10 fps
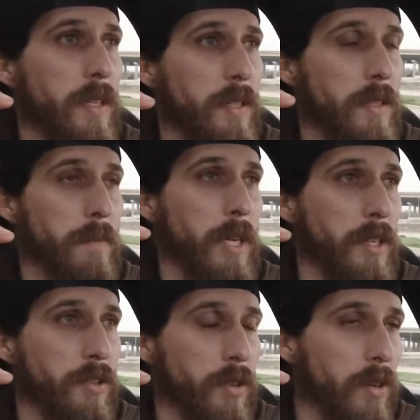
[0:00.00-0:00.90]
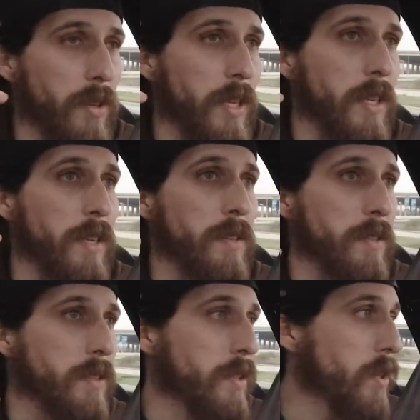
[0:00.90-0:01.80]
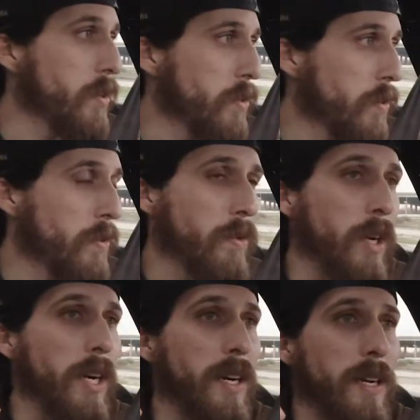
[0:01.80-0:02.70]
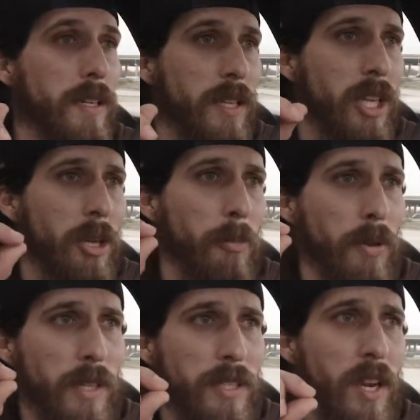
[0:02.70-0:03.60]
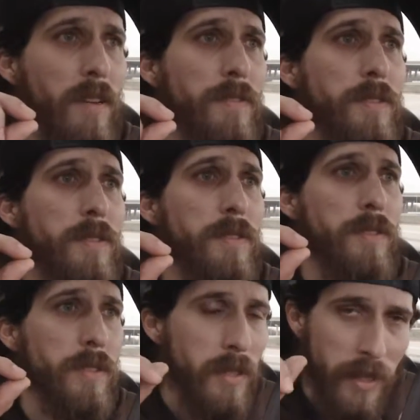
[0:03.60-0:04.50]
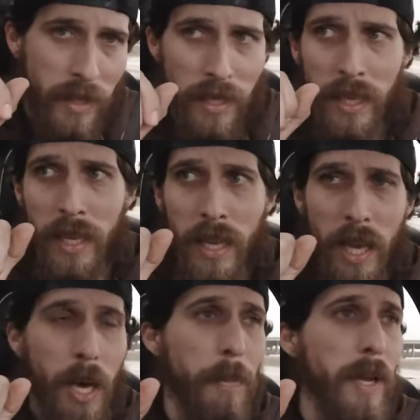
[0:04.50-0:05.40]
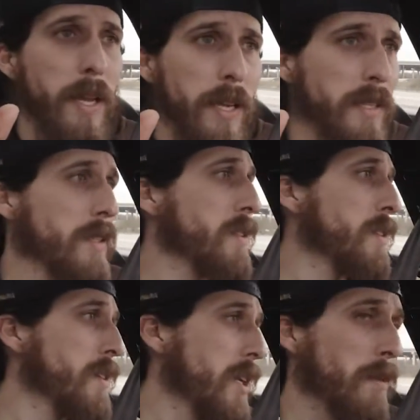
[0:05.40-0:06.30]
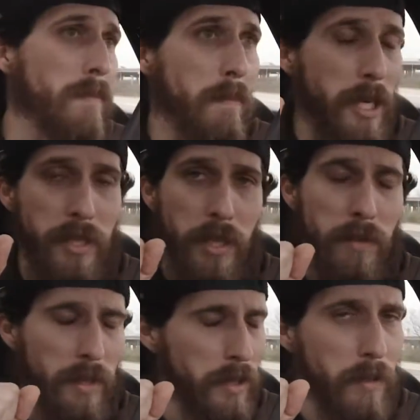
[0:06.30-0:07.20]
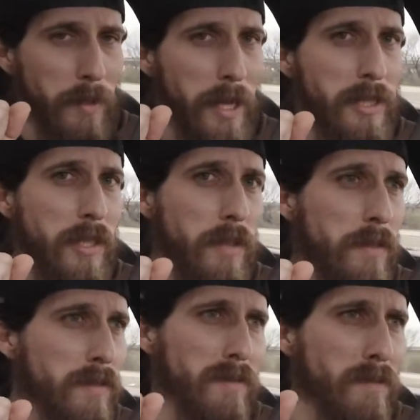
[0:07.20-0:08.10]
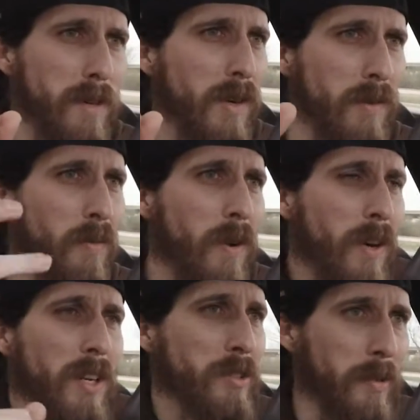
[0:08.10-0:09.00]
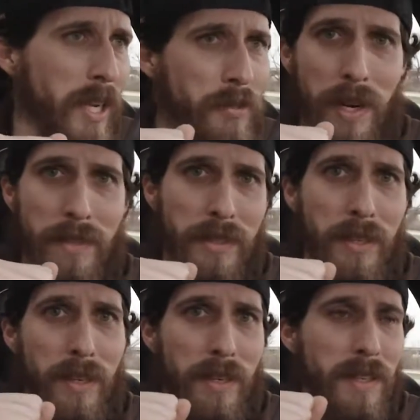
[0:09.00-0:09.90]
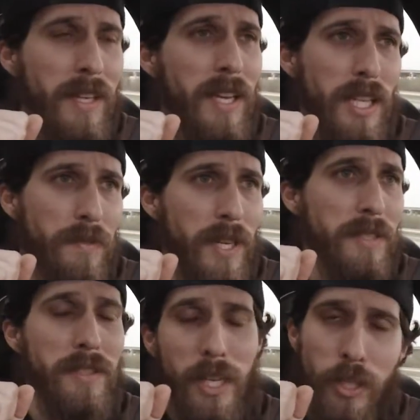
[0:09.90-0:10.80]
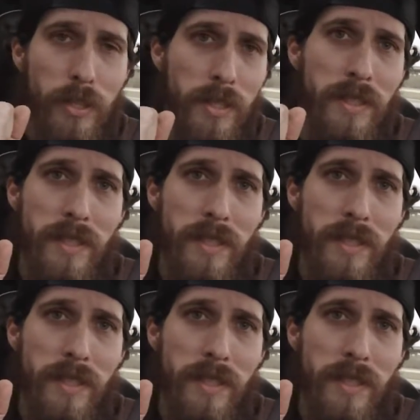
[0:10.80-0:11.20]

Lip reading: Just make sure that there's no police officers up ahead in Mexico, because we're in Mexico. Where else would I drive this car as fast as I could?